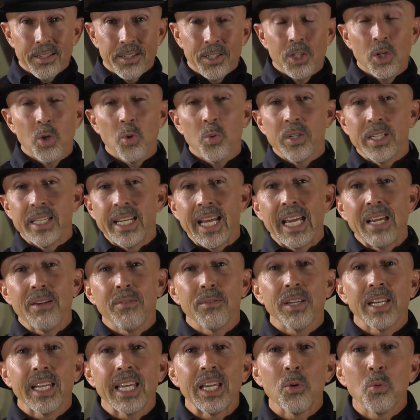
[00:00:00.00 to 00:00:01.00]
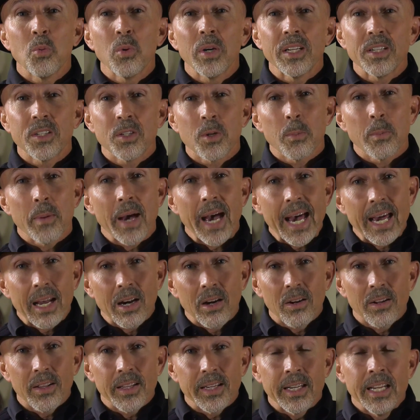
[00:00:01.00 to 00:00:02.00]
You know, when David, he went to
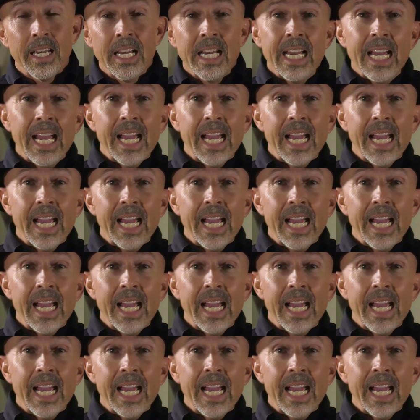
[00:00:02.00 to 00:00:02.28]
battle and,